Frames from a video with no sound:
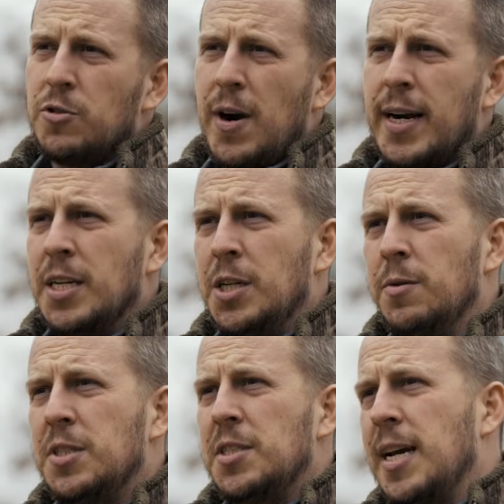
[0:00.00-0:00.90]
trying to
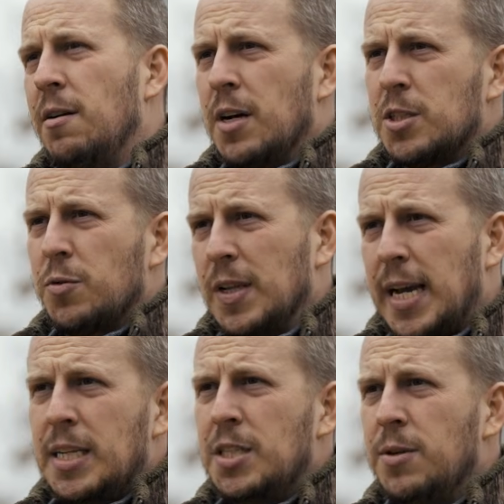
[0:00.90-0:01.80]
do is see how ducks
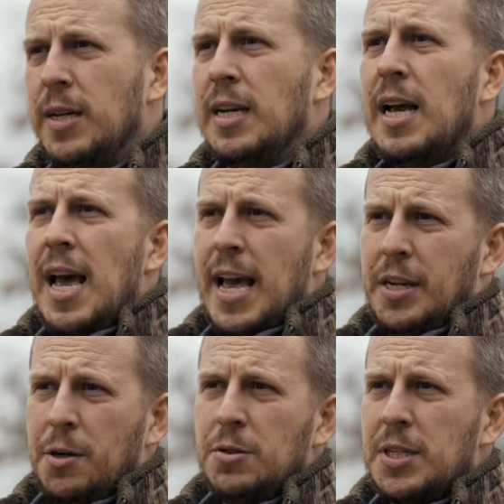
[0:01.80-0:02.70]
relate to it
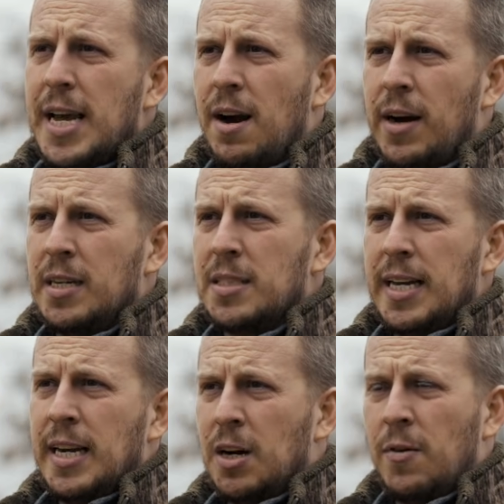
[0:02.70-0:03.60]
and use areas
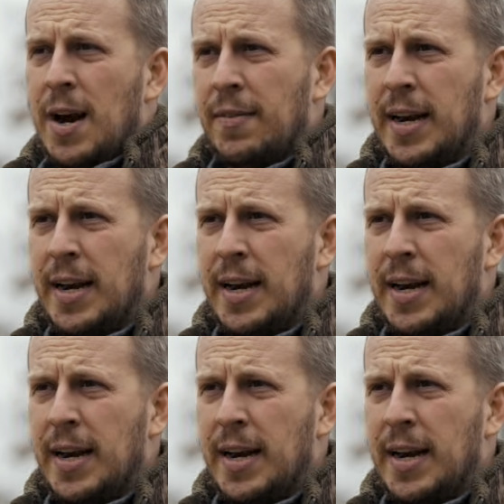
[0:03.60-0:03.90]
in and around